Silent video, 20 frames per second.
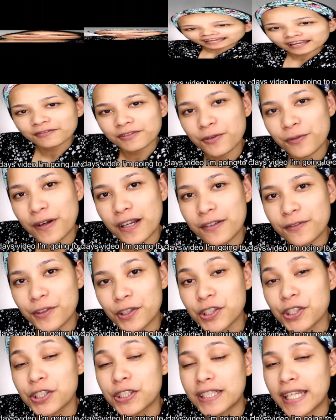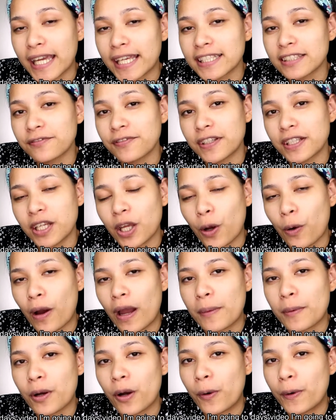Hi everyone, for today's video
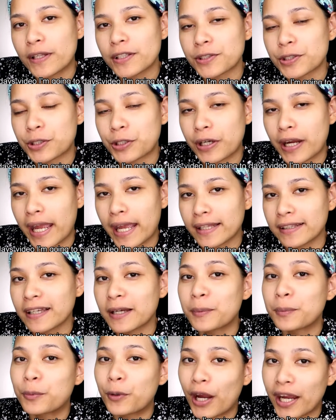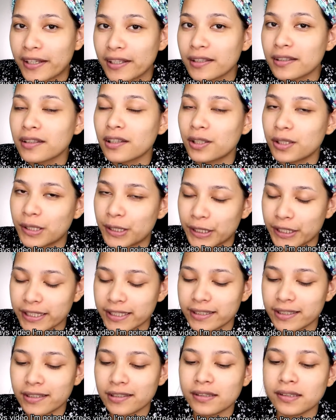I'm going to create a bridal look
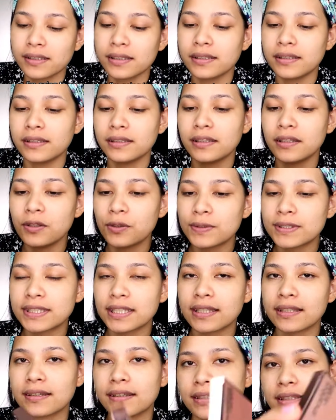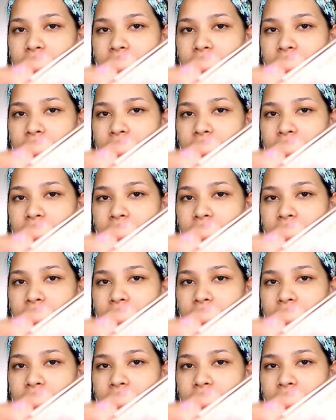using